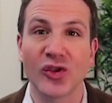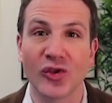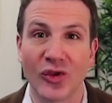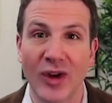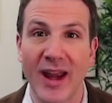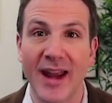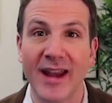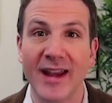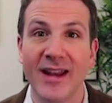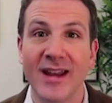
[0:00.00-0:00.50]

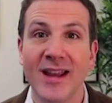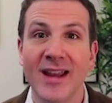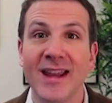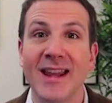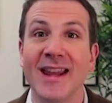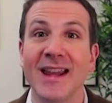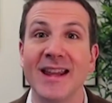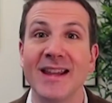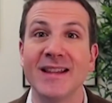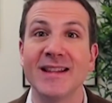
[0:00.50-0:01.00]
strain
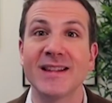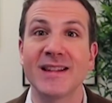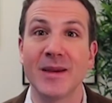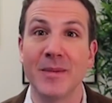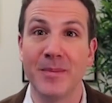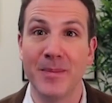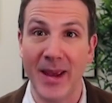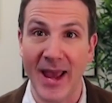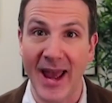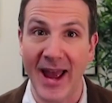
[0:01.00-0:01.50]
is
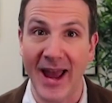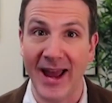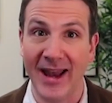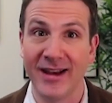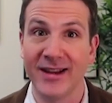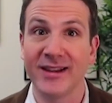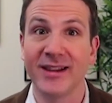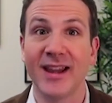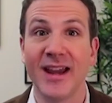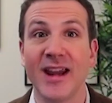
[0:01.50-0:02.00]

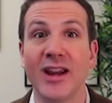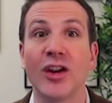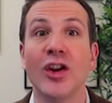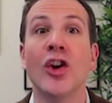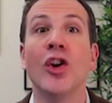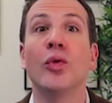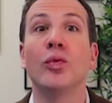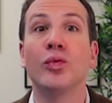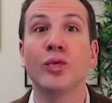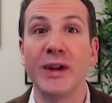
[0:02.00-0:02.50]
bad, like
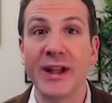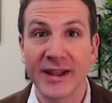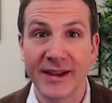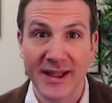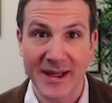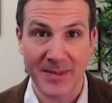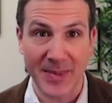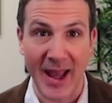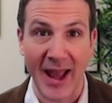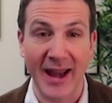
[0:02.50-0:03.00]

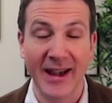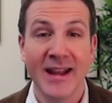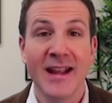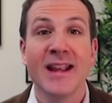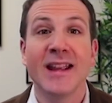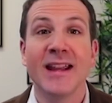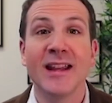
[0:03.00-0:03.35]
really bad.